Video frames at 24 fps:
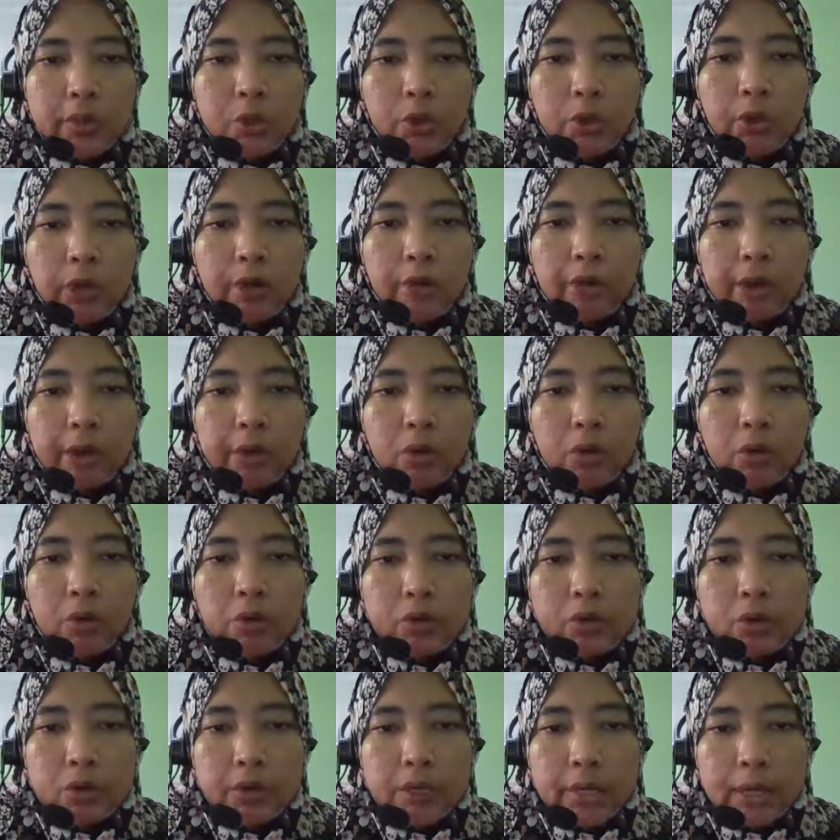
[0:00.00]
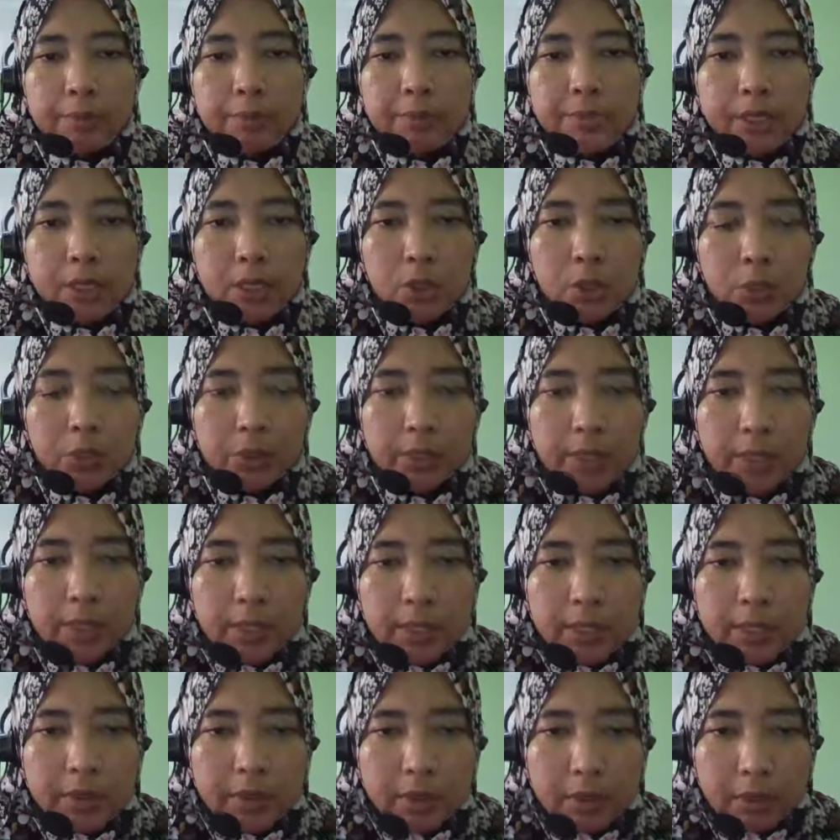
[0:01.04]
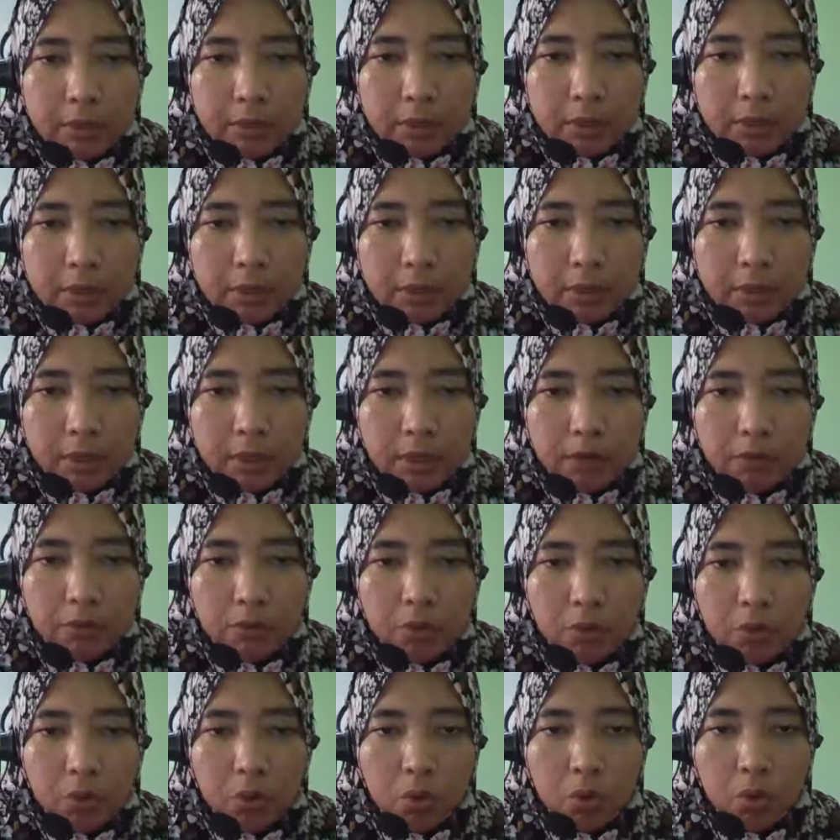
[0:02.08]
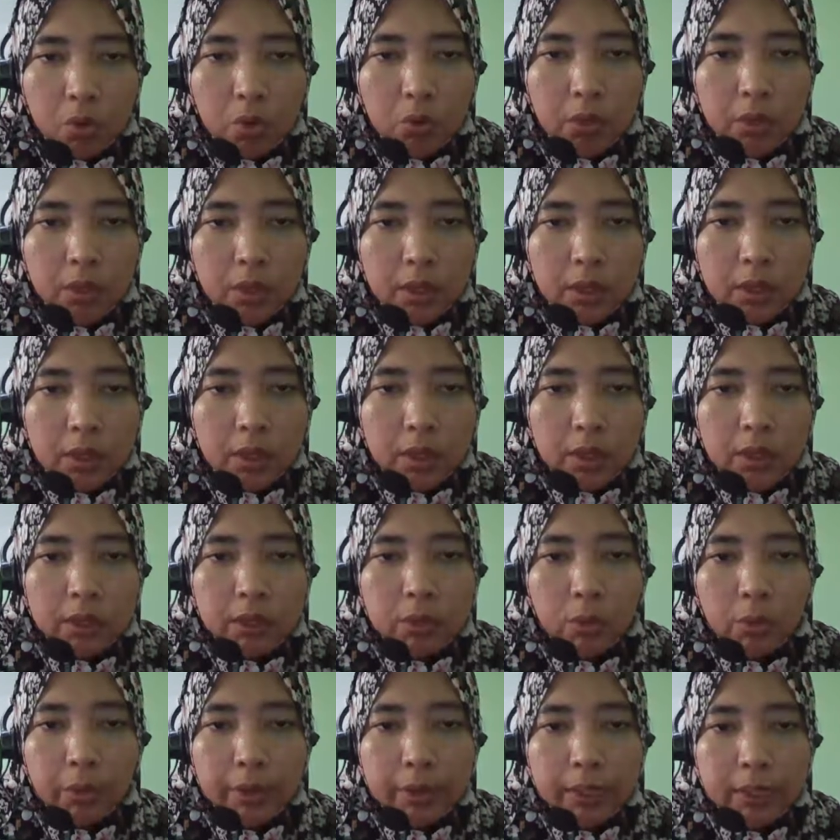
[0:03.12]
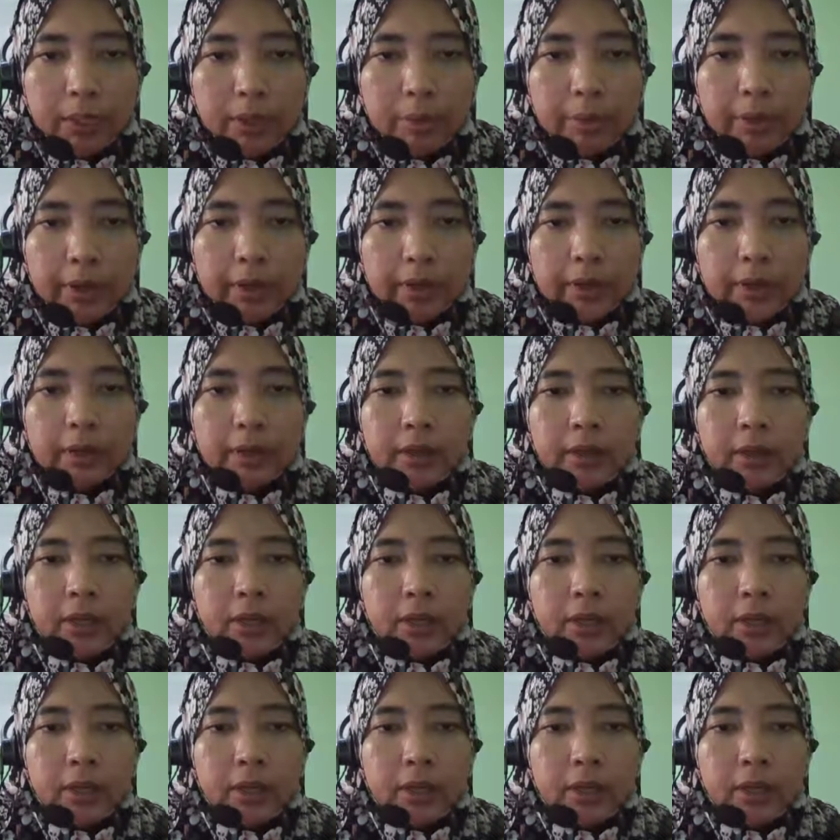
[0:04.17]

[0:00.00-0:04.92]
You can write down also the absolute symbol, okay, for the one in the bracket.